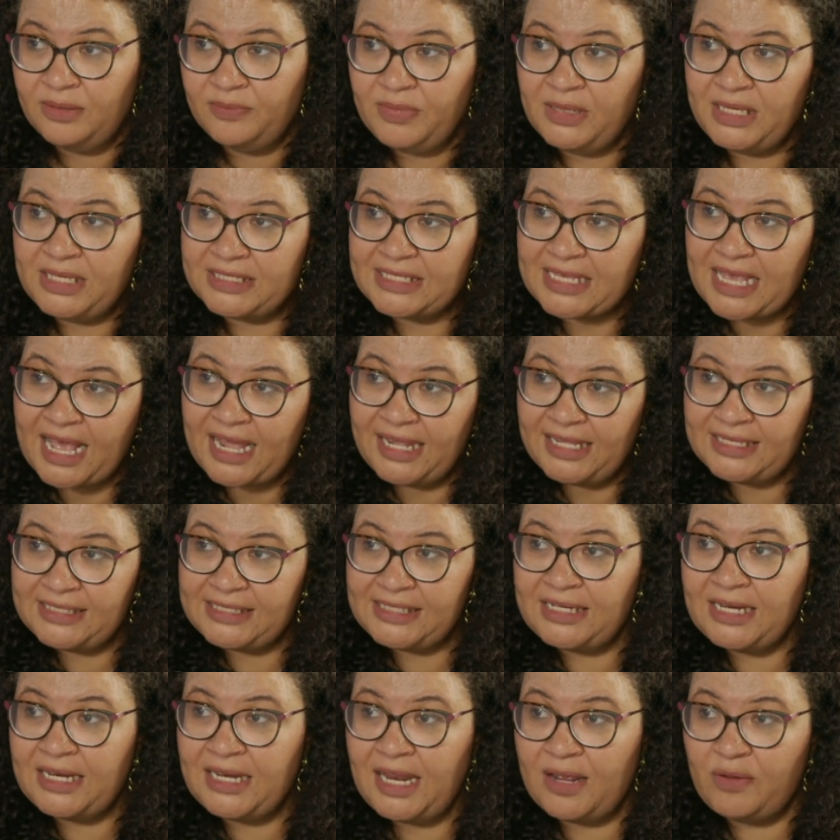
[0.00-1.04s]
Because
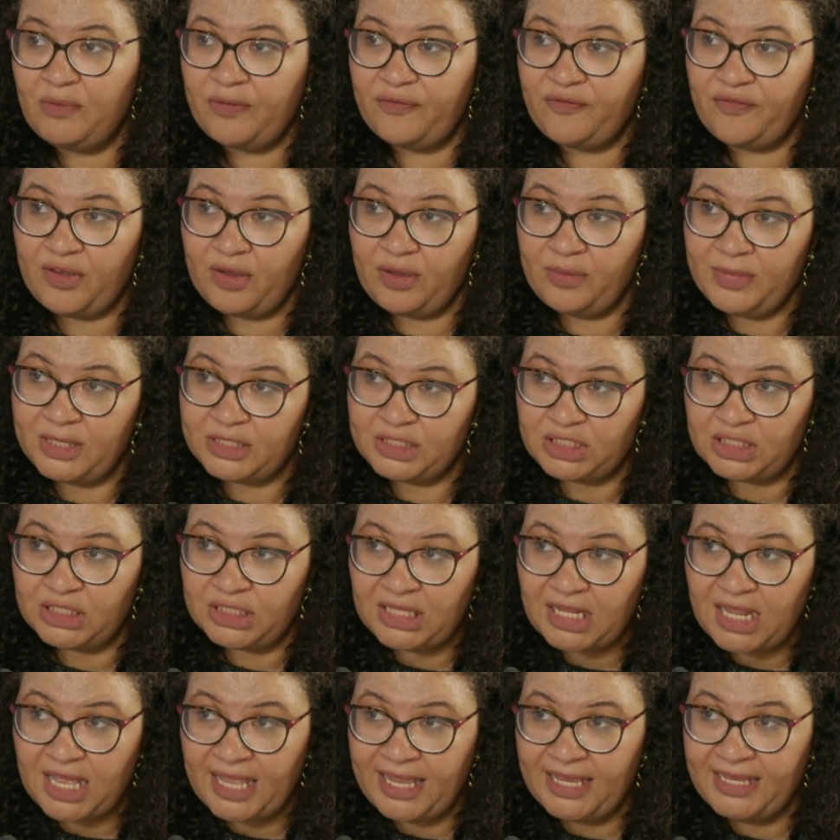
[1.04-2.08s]
Allison and I were very much
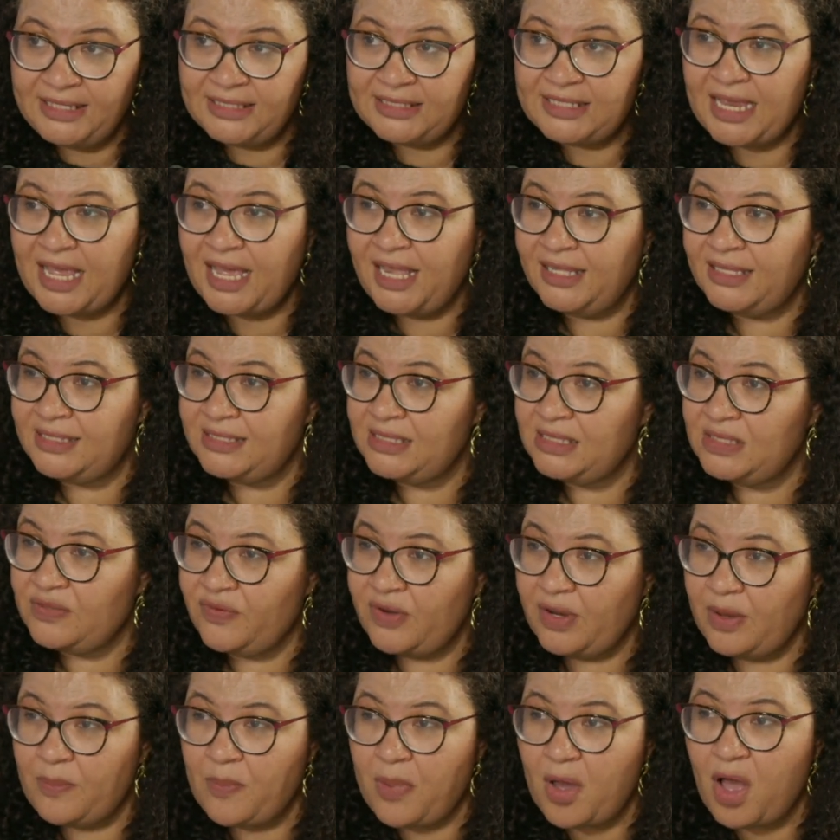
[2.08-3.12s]
aligned. Allison's
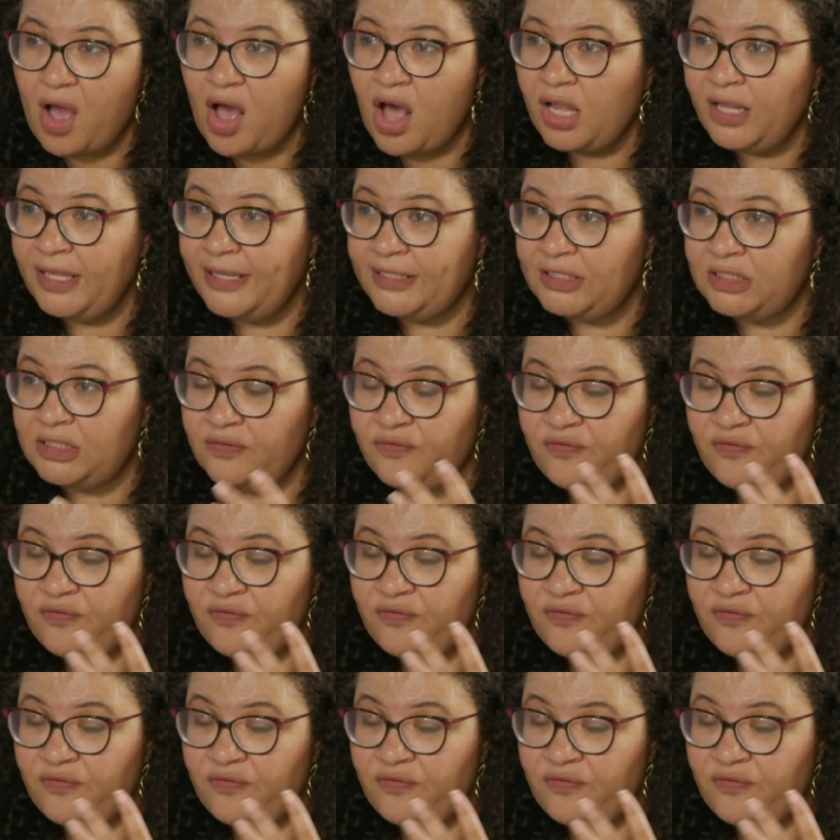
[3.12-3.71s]
very polished,